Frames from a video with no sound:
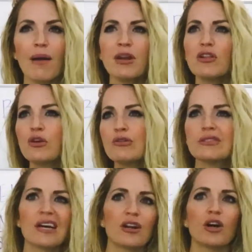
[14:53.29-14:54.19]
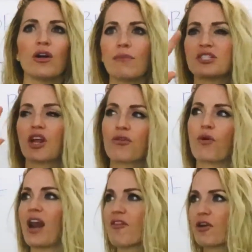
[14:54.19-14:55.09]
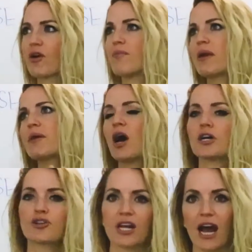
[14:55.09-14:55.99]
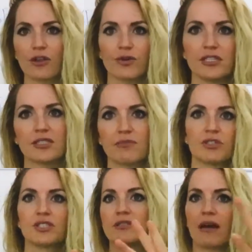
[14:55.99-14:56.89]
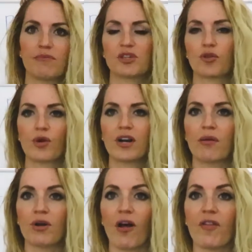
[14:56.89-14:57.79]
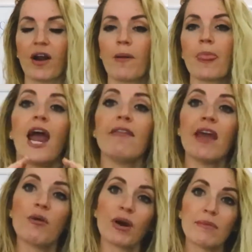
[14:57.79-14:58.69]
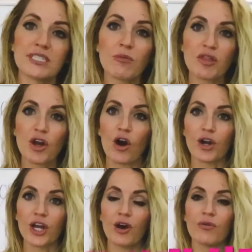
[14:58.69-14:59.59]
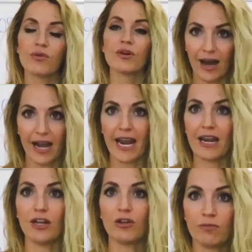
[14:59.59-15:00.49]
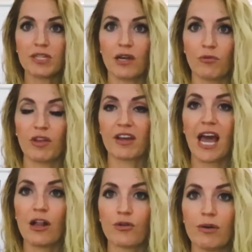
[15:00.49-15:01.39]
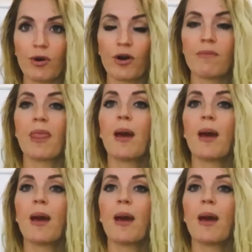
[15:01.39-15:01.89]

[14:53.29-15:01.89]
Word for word: I'm gonna lose, I don't know, I'm just gonna throw it out there, maybe 100 calories. I'm just, I'm just throwing a number out there. And then when I'm done with the cardio, I am done with a calorie burn.